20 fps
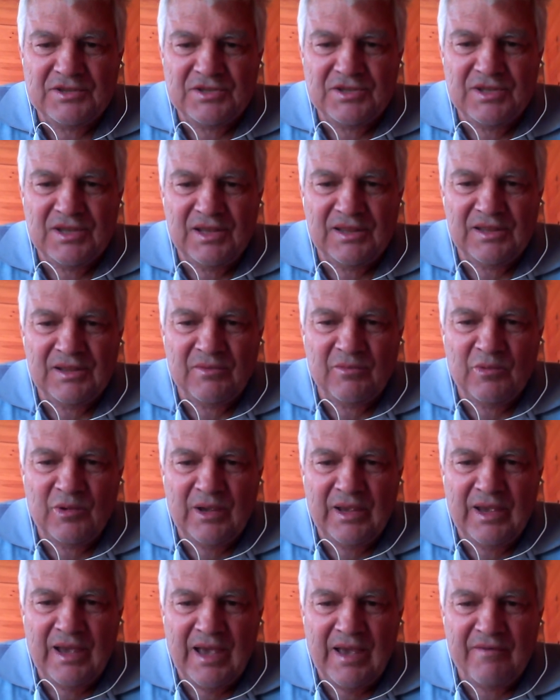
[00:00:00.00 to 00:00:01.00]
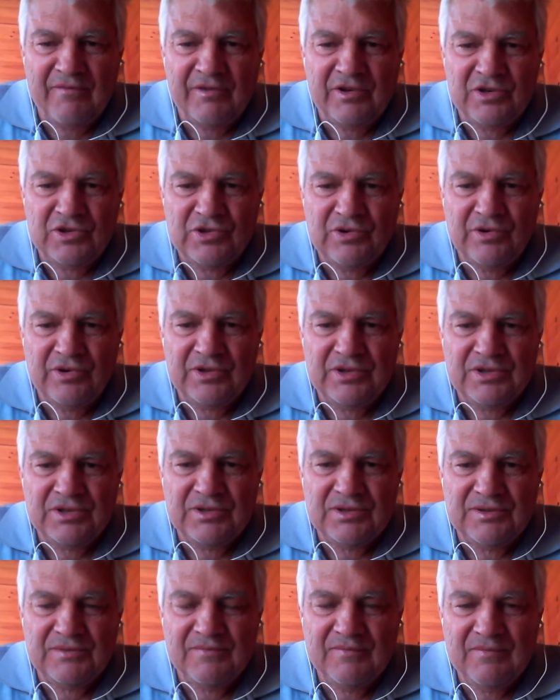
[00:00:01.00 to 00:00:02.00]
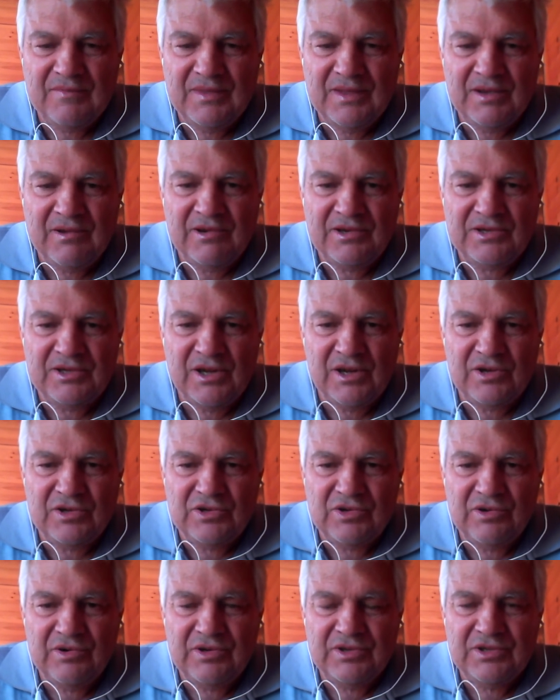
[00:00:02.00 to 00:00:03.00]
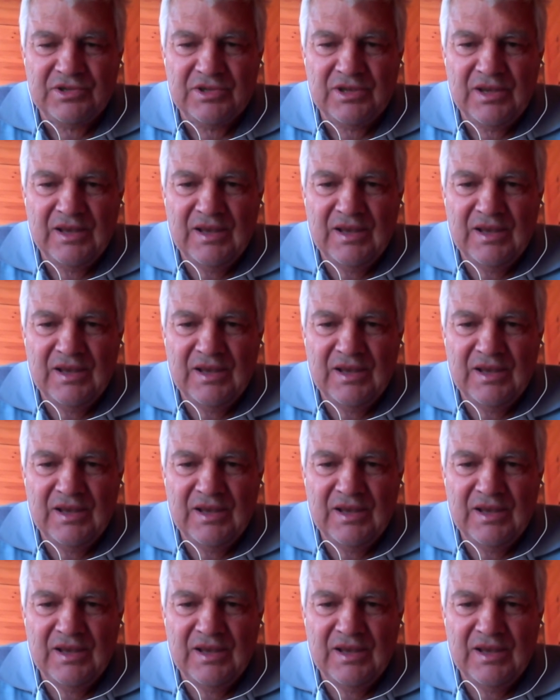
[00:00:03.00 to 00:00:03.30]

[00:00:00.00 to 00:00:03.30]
think that we have a choice. There is no choice.